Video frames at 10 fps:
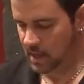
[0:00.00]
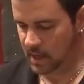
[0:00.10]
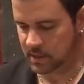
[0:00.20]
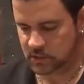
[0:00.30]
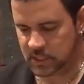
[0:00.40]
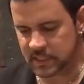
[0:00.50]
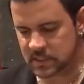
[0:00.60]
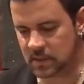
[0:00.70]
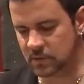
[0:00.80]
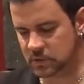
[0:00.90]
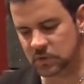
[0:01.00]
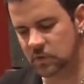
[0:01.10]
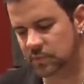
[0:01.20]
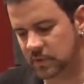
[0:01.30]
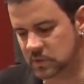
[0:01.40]
And just those
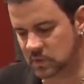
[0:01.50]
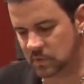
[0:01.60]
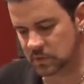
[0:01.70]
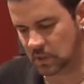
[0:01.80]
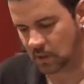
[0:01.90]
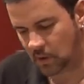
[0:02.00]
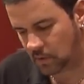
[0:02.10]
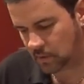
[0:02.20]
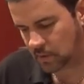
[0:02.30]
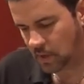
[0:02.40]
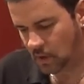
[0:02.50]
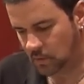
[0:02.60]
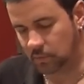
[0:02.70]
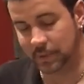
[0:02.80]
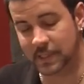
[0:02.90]
two principles alone
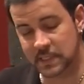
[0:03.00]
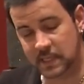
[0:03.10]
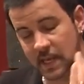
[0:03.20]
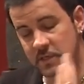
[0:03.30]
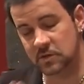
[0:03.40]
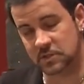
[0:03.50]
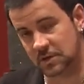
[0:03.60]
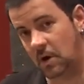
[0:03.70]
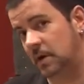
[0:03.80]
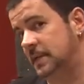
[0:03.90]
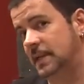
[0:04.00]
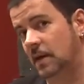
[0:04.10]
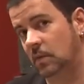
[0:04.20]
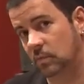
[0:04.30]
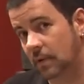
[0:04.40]
will really get you started
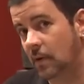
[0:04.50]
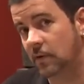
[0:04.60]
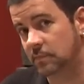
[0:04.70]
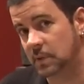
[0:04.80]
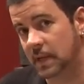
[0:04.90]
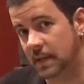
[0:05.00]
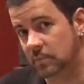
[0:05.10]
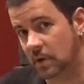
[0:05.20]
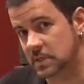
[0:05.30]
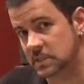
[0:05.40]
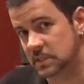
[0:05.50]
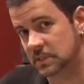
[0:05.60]
down the road of playing brushes.